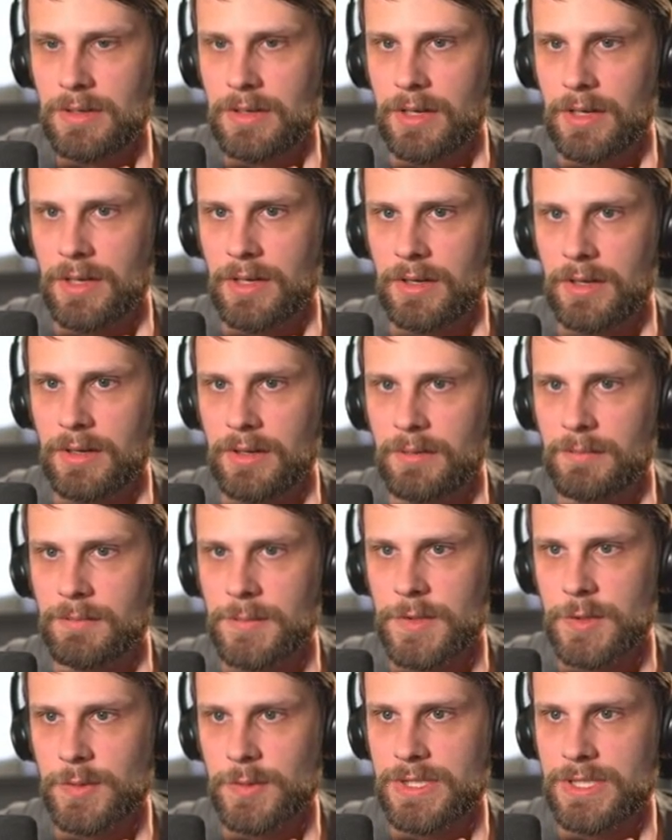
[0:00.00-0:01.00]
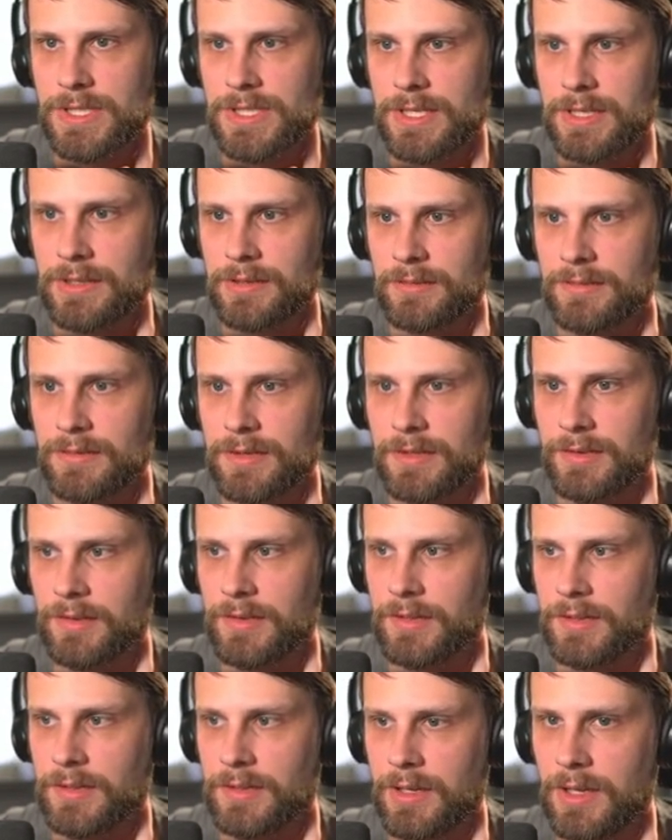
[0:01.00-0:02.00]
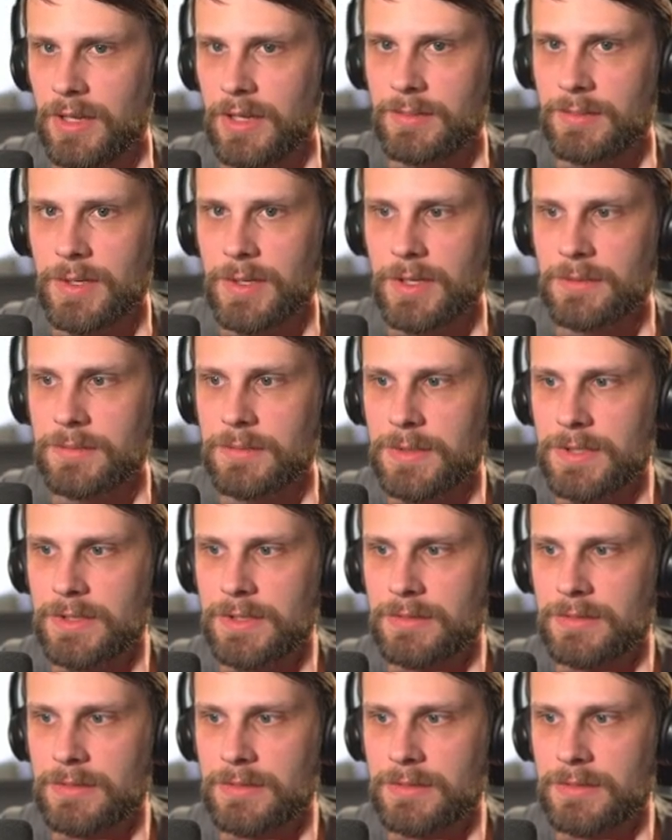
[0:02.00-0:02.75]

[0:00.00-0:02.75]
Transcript: Do we just take the fixing? Yeah, probably.